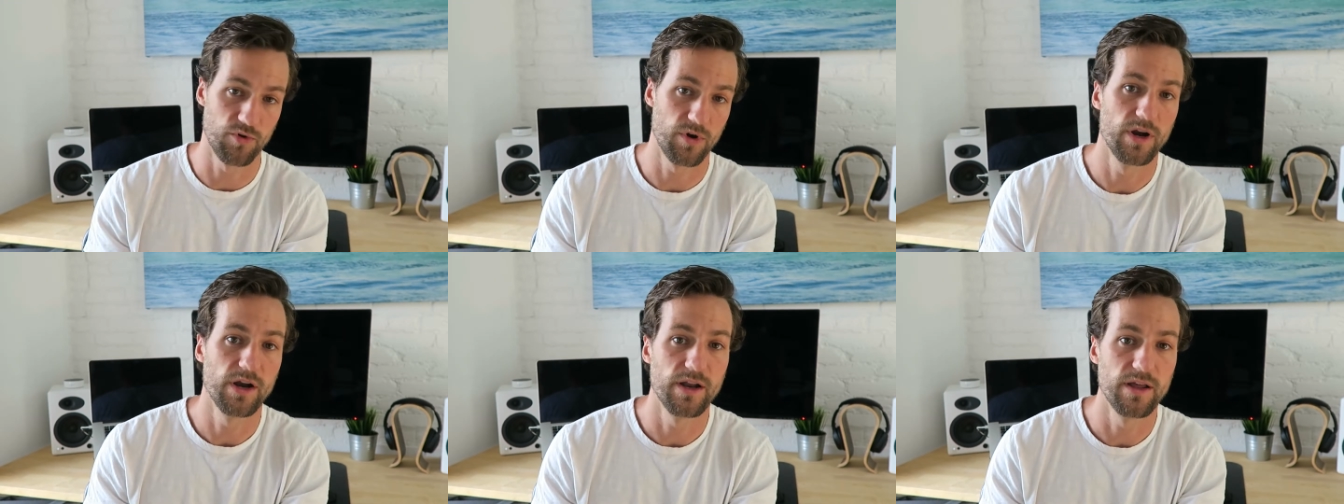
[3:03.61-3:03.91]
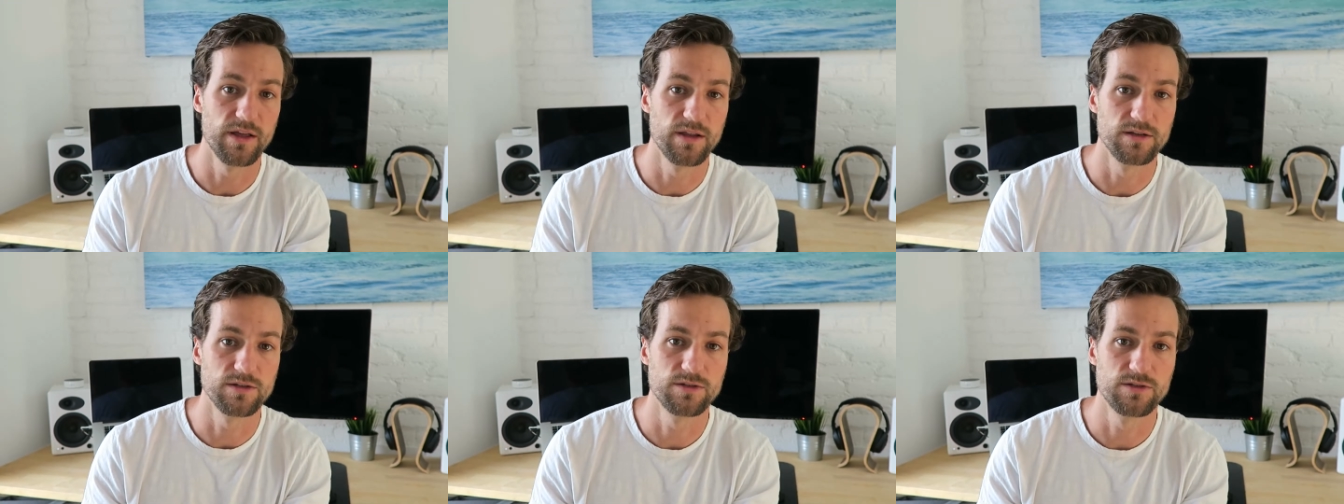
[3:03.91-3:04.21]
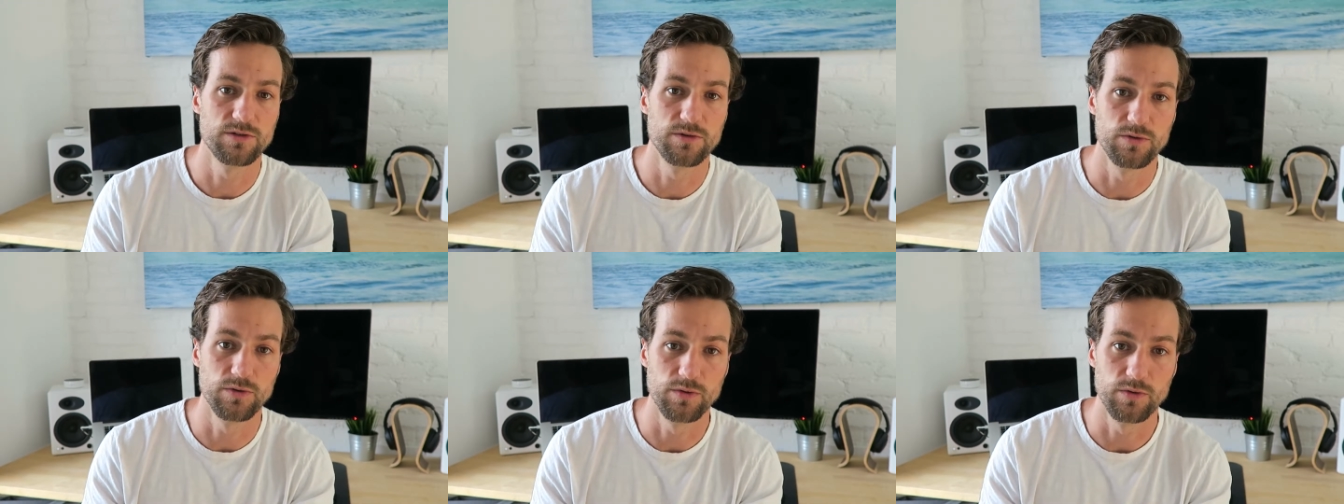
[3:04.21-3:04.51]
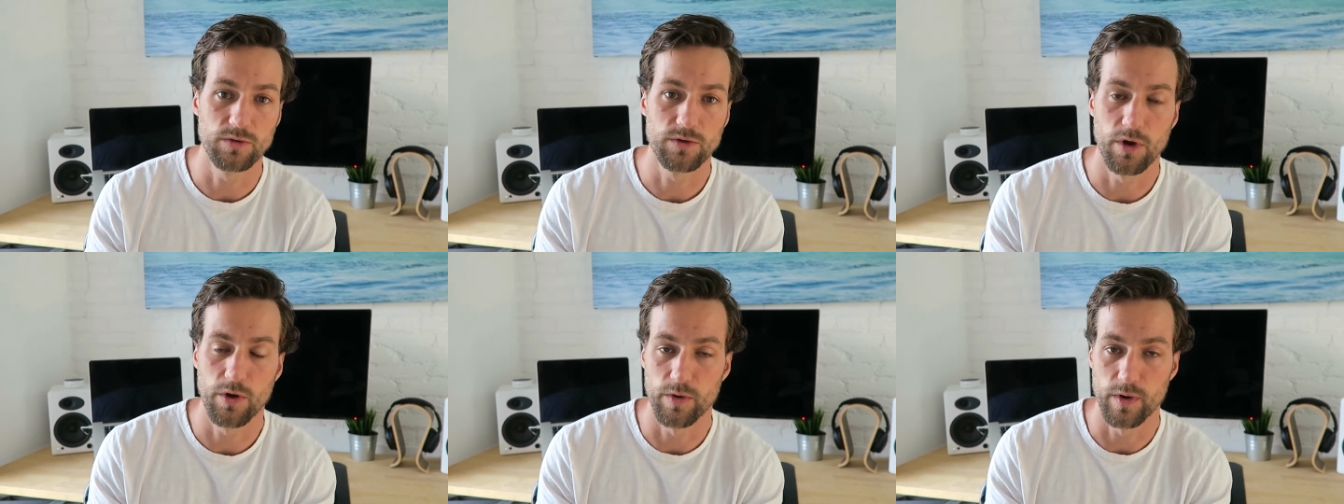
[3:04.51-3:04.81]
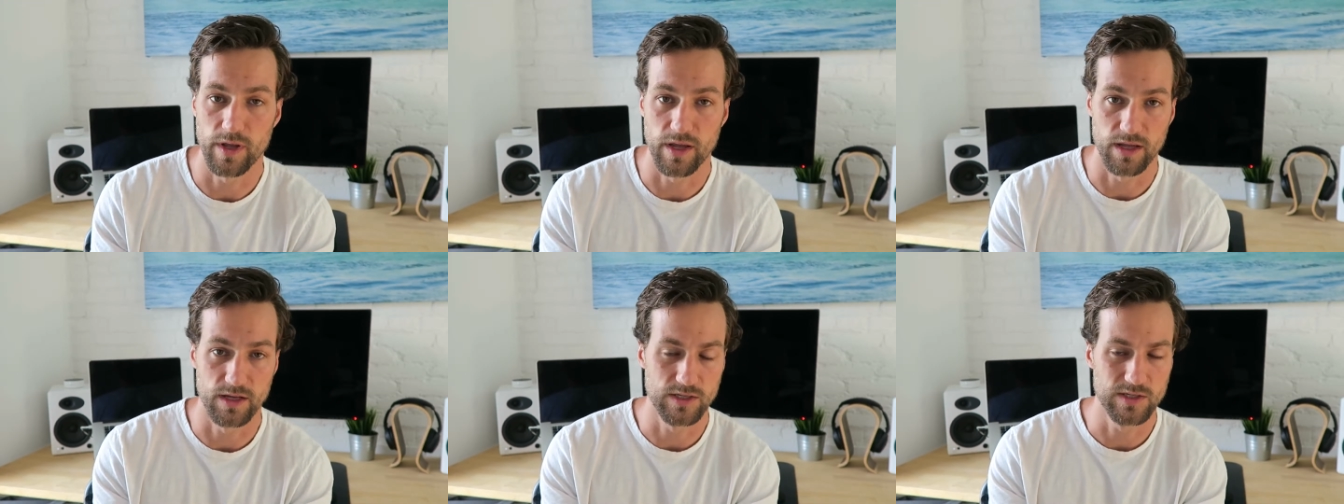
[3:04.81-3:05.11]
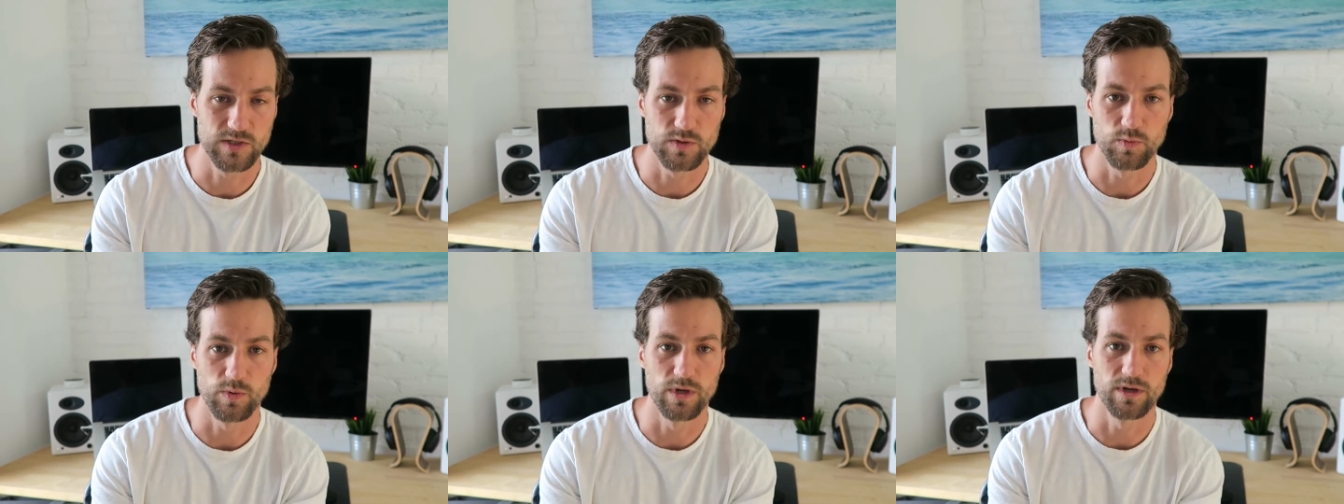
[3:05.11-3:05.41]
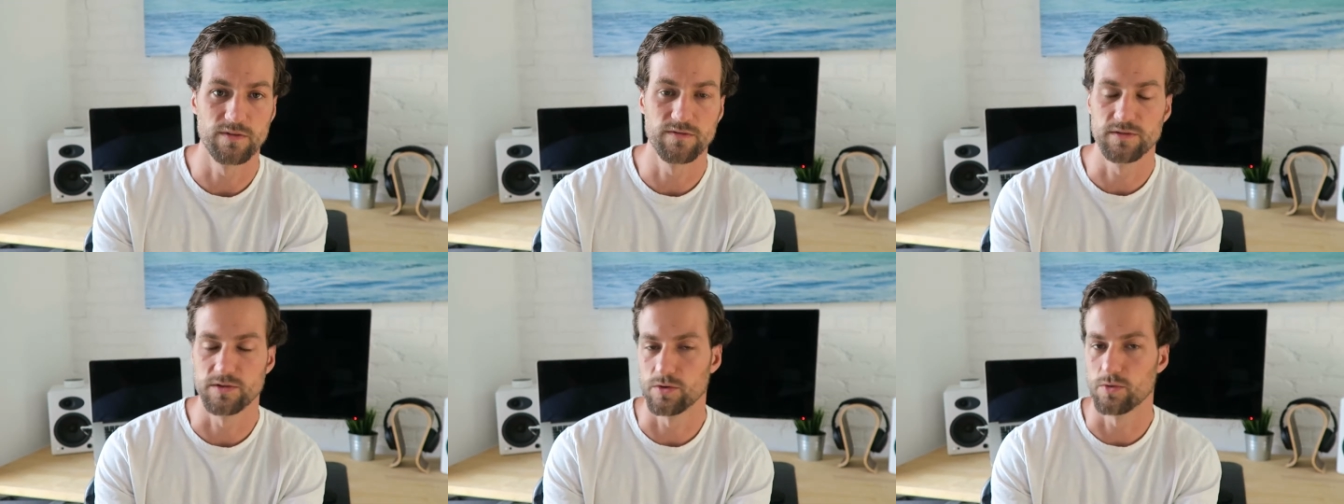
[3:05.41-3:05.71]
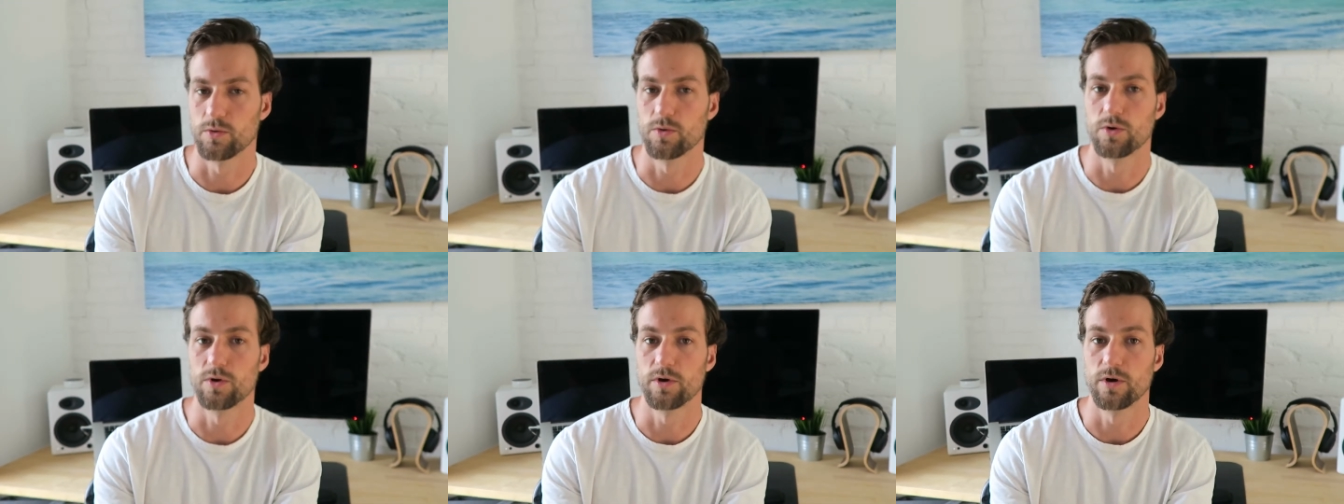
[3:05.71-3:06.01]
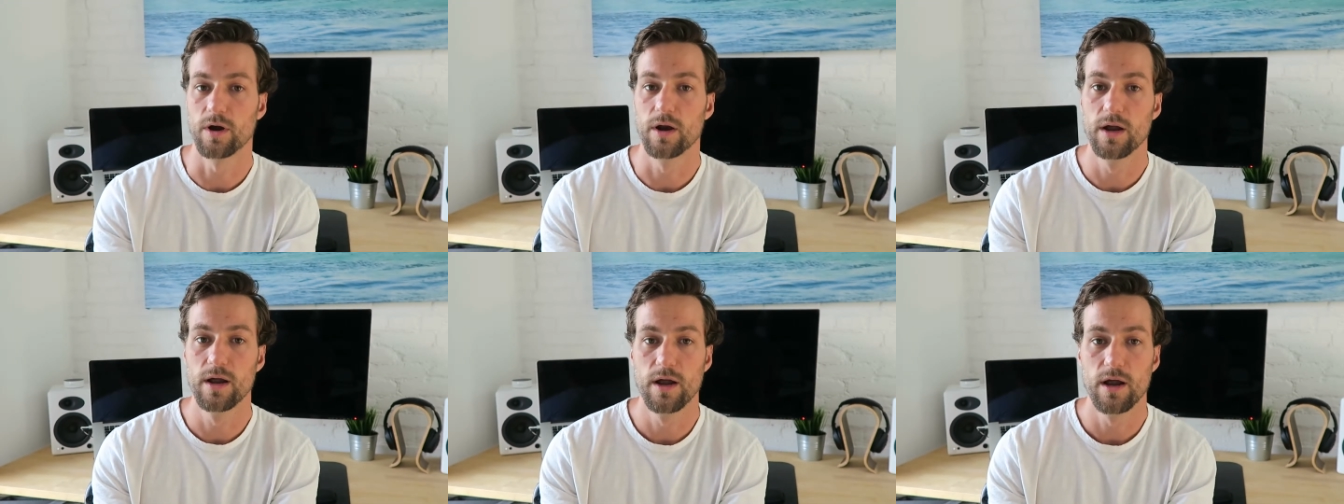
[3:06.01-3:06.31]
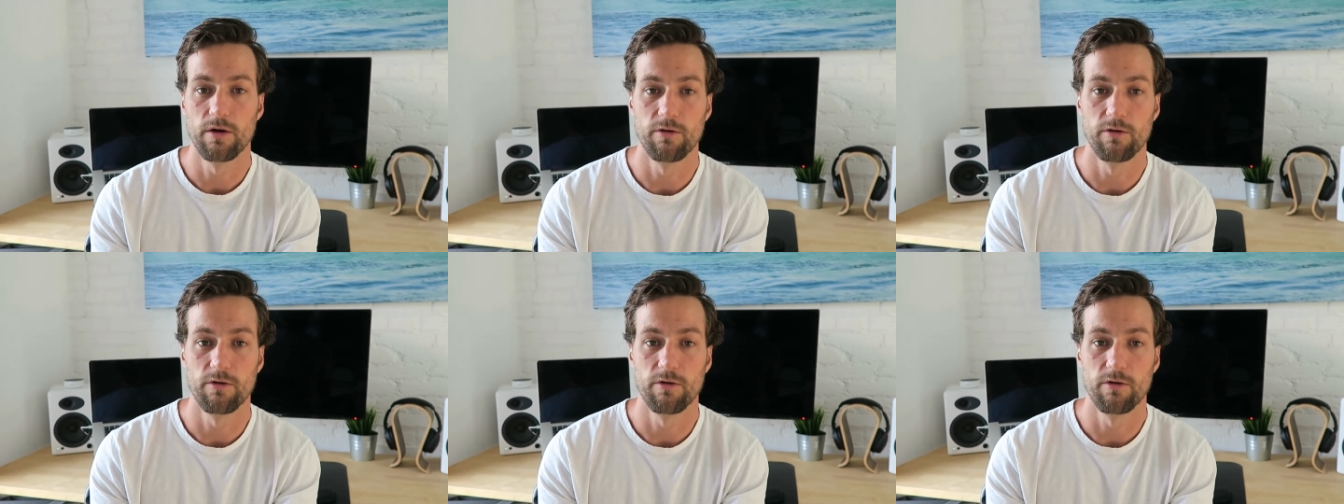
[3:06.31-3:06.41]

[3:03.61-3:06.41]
right into coding in Swift or